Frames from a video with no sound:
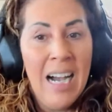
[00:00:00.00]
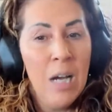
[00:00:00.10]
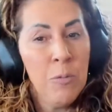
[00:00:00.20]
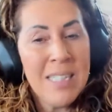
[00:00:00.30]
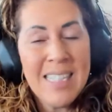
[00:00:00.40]
I
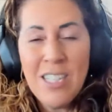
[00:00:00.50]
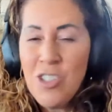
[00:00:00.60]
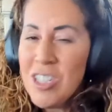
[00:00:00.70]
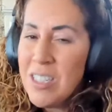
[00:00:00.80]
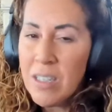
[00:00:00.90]
would say
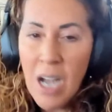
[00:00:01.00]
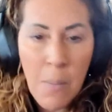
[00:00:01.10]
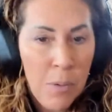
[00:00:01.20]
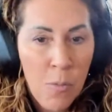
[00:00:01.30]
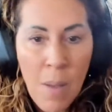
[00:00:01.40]
just a
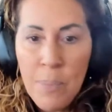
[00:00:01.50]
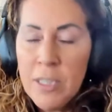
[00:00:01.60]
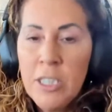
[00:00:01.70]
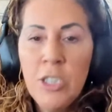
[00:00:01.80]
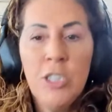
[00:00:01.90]
couple
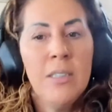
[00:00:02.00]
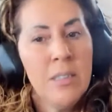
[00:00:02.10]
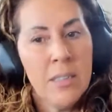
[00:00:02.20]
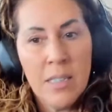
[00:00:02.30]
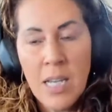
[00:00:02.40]
repetitions
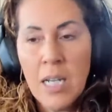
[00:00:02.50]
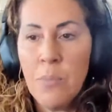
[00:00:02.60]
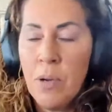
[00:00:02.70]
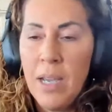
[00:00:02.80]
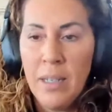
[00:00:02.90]
and then take a
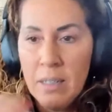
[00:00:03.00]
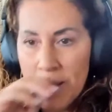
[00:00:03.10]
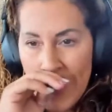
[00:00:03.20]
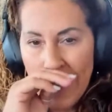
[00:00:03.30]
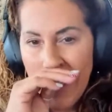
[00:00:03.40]
break.
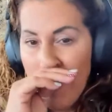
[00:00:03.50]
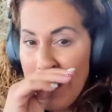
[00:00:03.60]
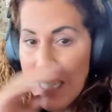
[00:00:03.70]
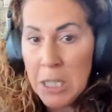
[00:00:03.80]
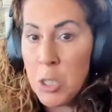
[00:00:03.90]
I think we
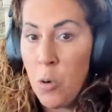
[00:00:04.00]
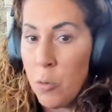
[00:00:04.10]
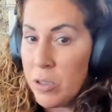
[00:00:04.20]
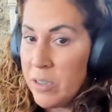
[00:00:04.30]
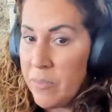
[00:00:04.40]
did a
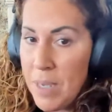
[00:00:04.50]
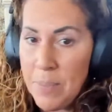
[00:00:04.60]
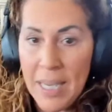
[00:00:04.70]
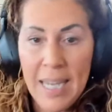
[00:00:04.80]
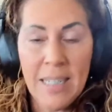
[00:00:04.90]
total of
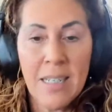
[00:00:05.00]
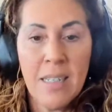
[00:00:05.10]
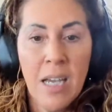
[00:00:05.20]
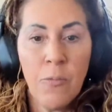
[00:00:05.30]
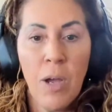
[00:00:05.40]
maybe 8 to
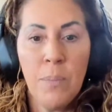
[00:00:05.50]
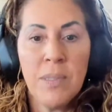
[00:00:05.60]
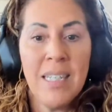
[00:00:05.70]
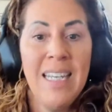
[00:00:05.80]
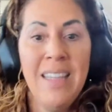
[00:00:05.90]
10
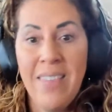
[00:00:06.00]
reps in